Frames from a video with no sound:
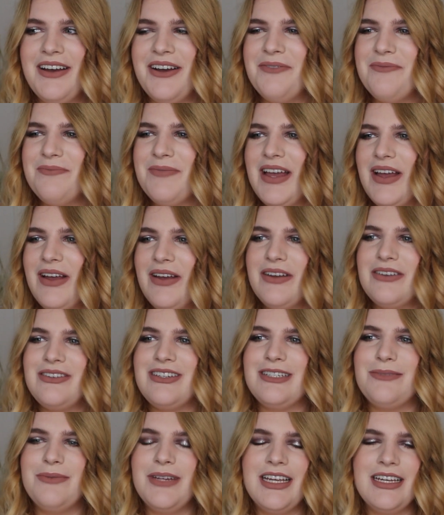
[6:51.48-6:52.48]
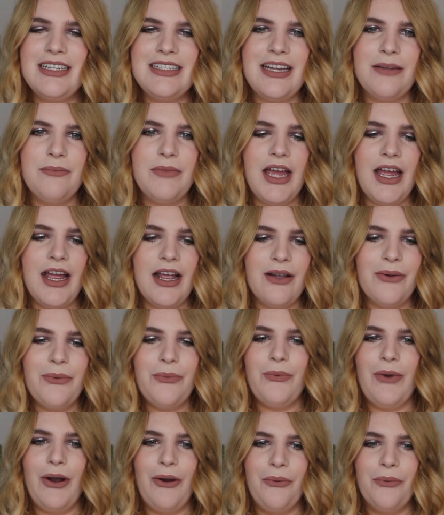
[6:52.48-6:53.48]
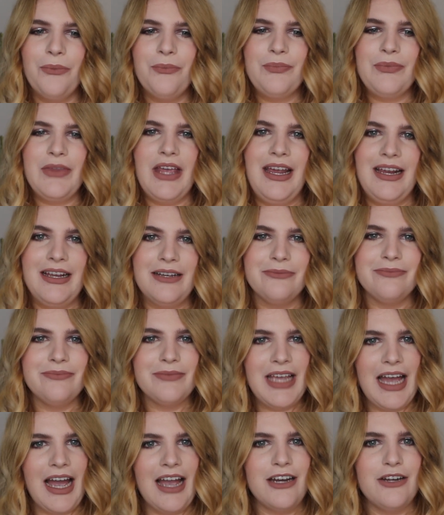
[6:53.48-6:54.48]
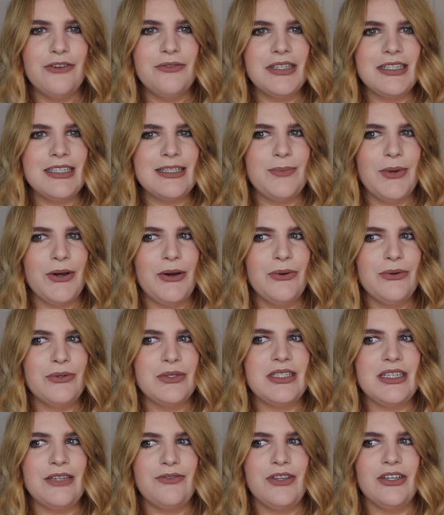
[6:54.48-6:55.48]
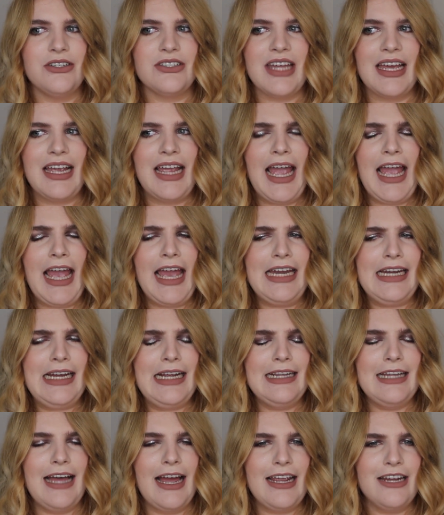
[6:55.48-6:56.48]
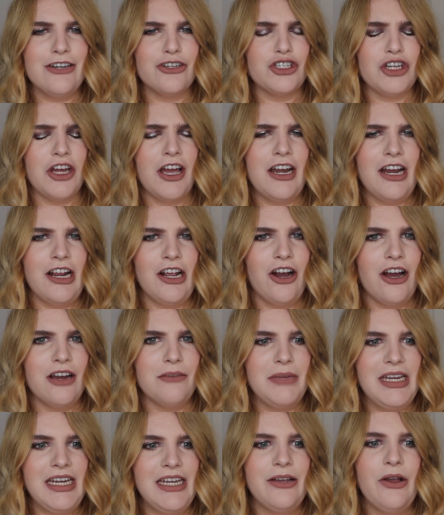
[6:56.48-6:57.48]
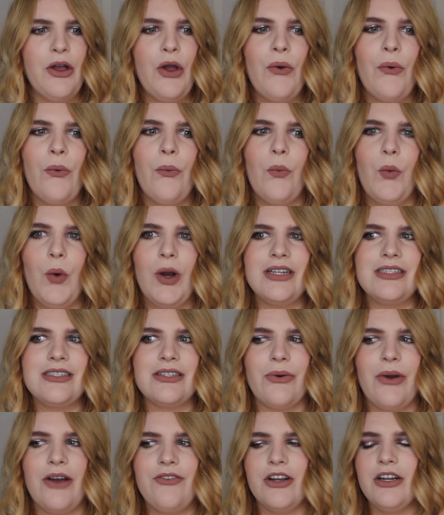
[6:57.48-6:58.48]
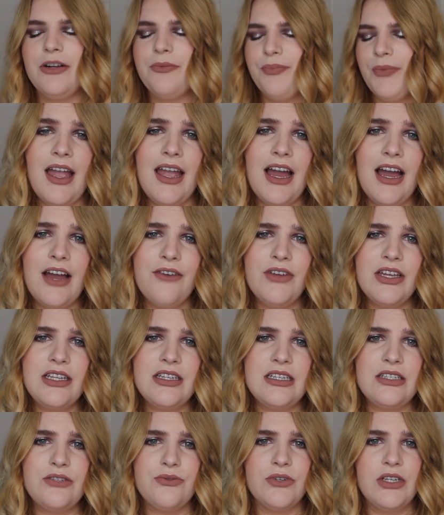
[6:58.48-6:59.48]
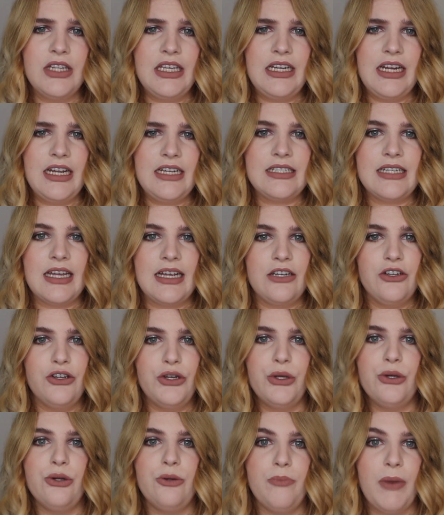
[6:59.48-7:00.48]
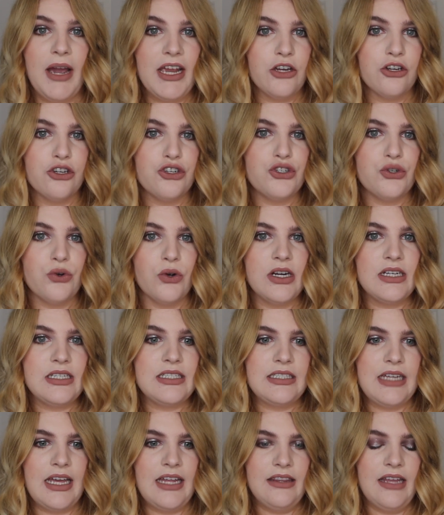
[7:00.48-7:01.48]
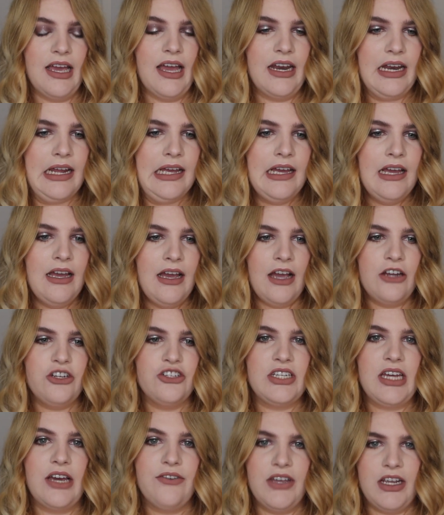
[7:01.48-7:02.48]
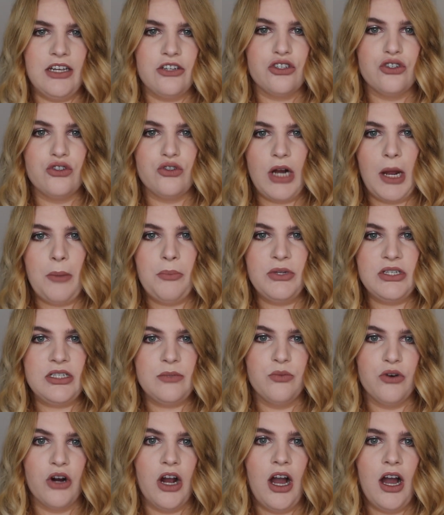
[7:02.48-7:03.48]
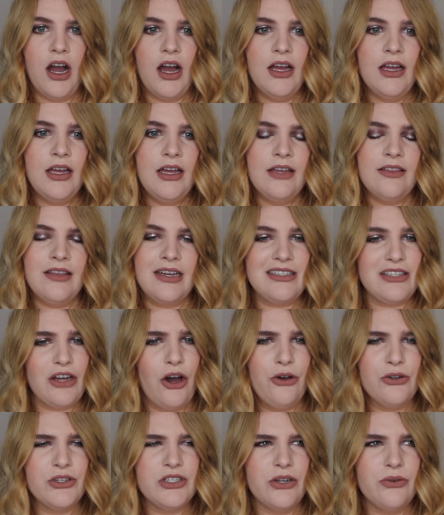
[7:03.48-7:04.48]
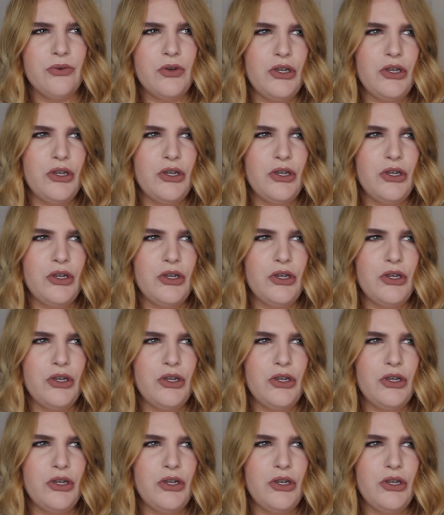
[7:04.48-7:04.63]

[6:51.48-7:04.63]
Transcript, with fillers: um, just because I'm like, whoa, like kind of exposed if there's like any light shining on me whatsoever. I have like this really nice like nude biker shorts and then I just have like a strapless bra that's also